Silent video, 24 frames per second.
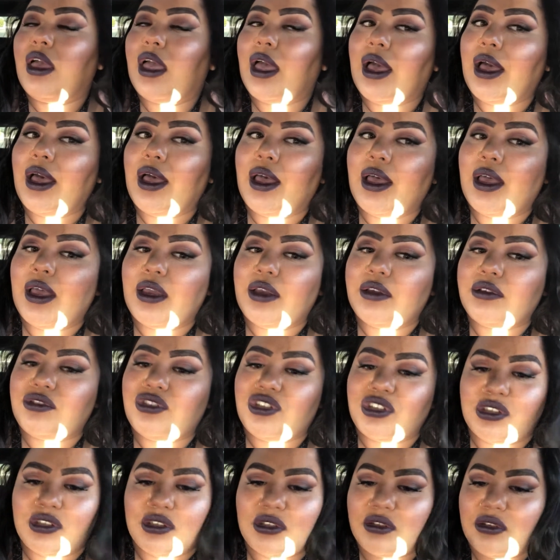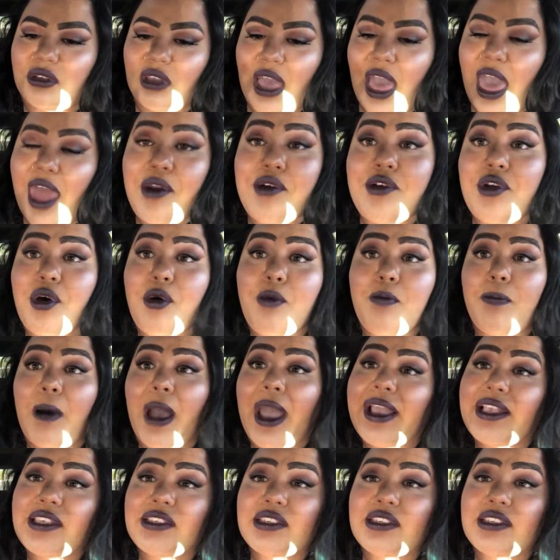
just, I don't know, buy